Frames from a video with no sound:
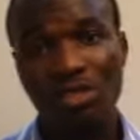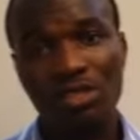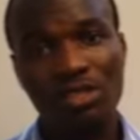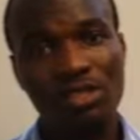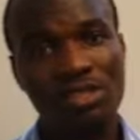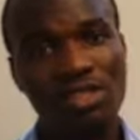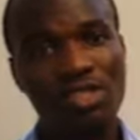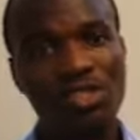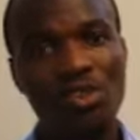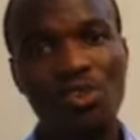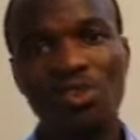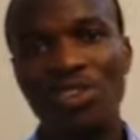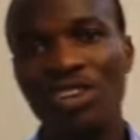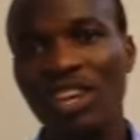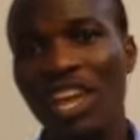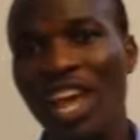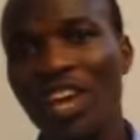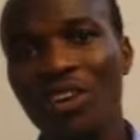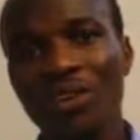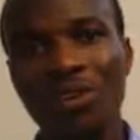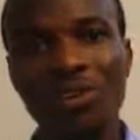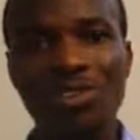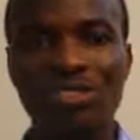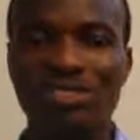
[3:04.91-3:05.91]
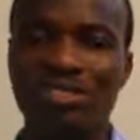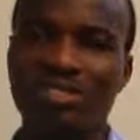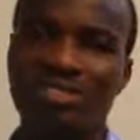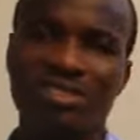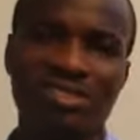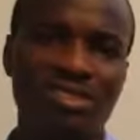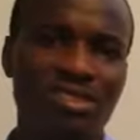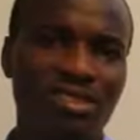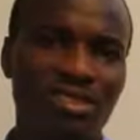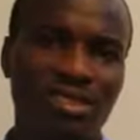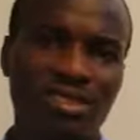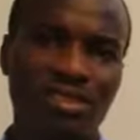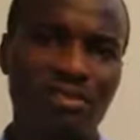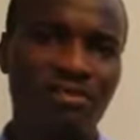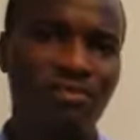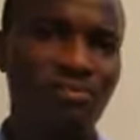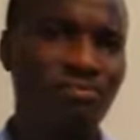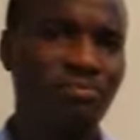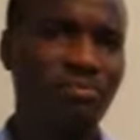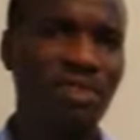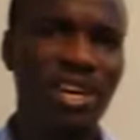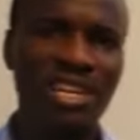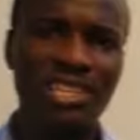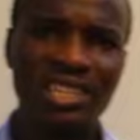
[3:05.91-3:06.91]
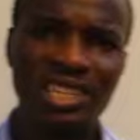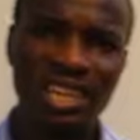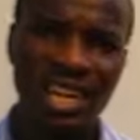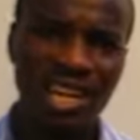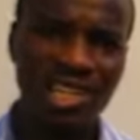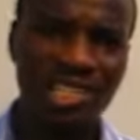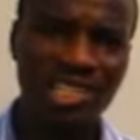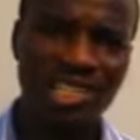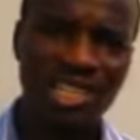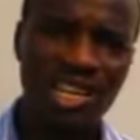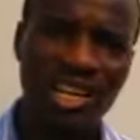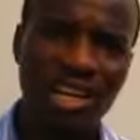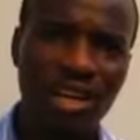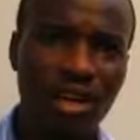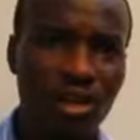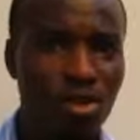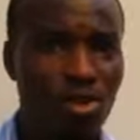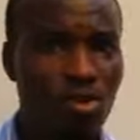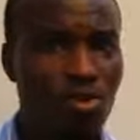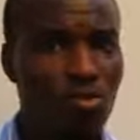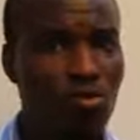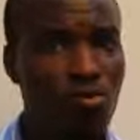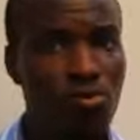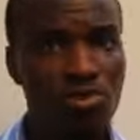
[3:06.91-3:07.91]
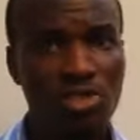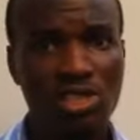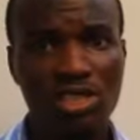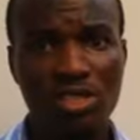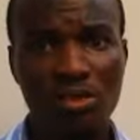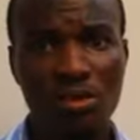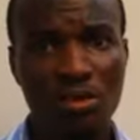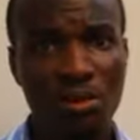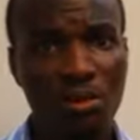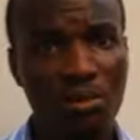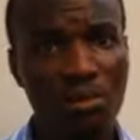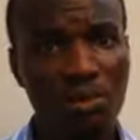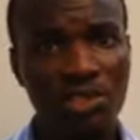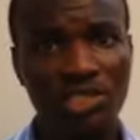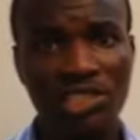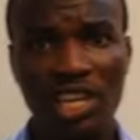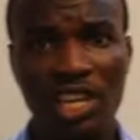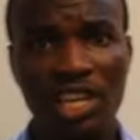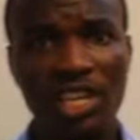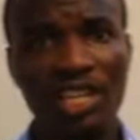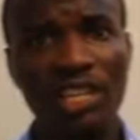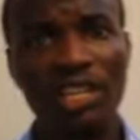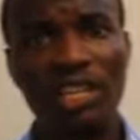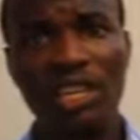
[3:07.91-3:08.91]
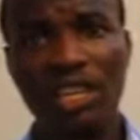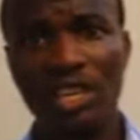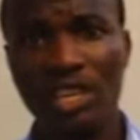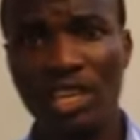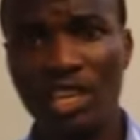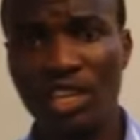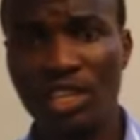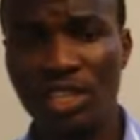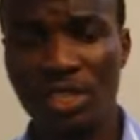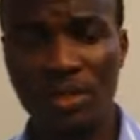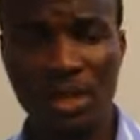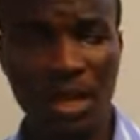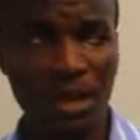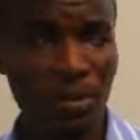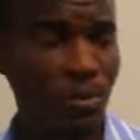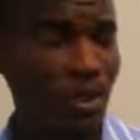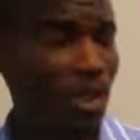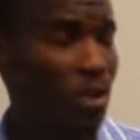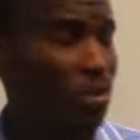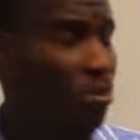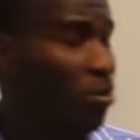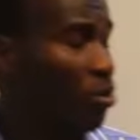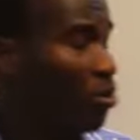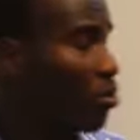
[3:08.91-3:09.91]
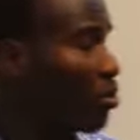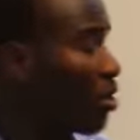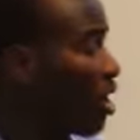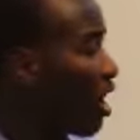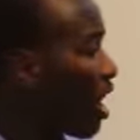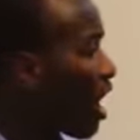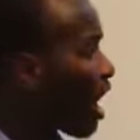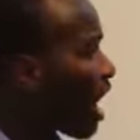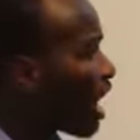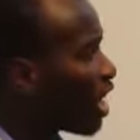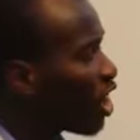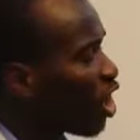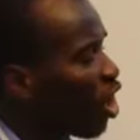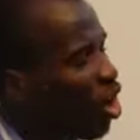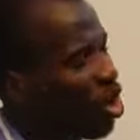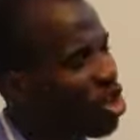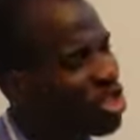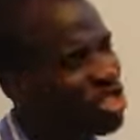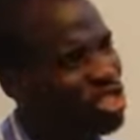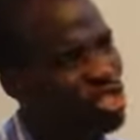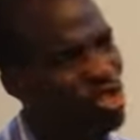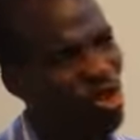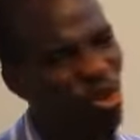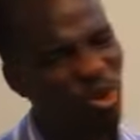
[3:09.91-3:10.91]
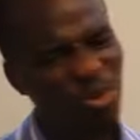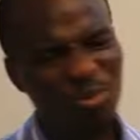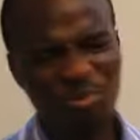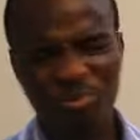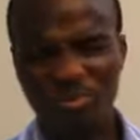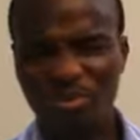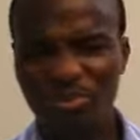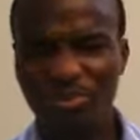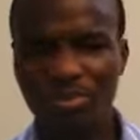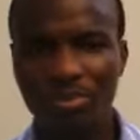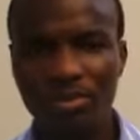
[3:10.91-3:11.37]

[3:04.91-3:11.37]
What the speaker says: So errors by the cashier will be checked in the book. And also,